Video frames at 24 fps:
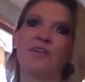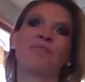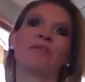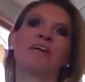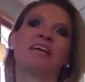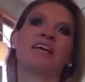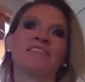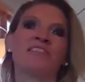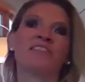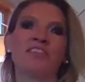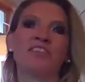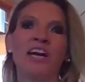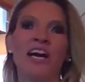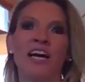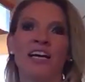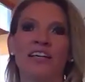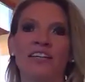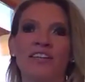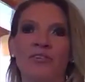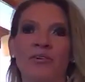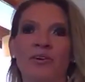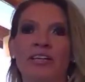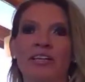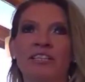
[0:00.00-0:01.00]
Because they're
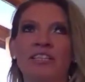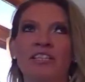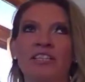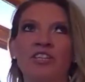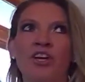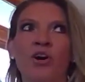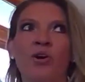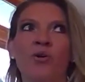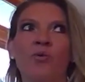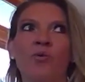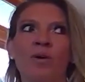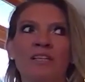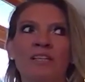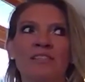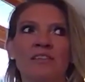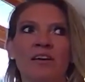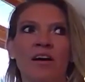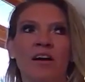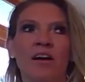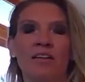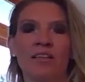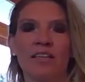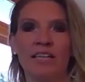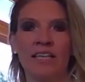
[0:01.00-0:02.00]
not going to know what's
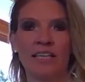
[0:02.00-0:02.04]
all